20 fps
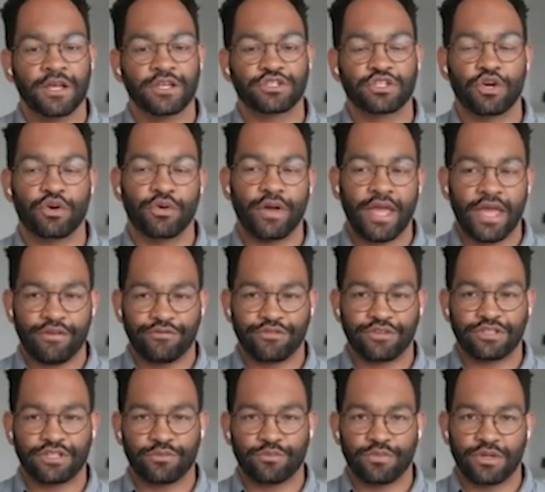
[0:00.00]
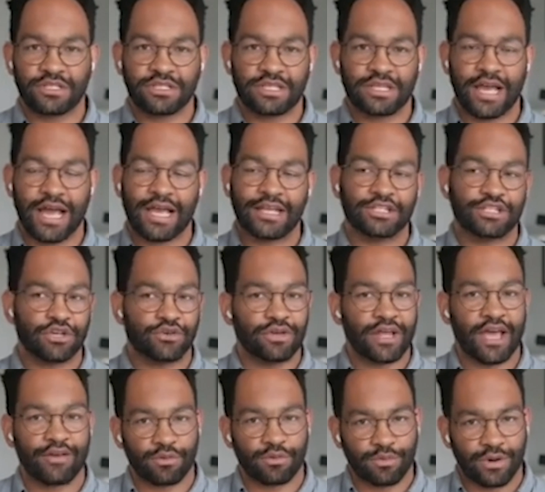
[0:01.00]
So if for some reason I don't
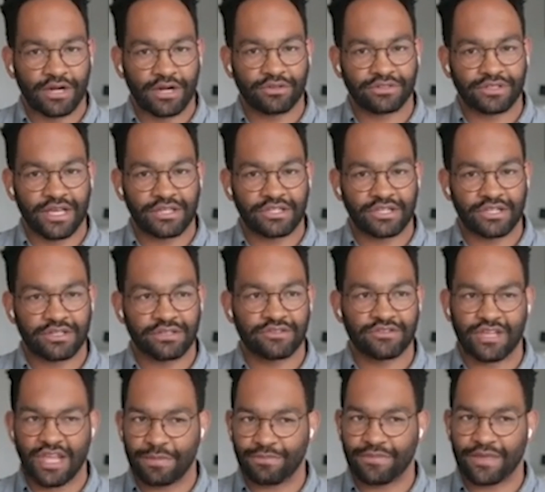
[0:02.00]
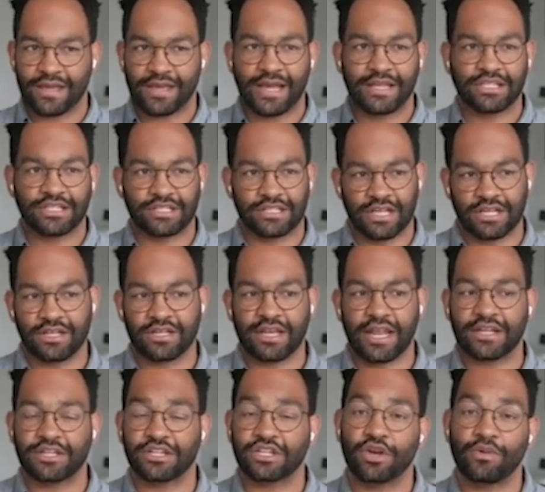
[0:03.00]
have a bridal session, same thing, I just tell it
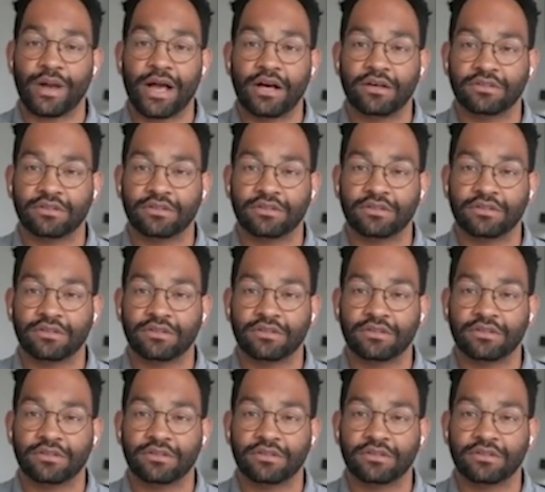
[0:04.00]
not to go out.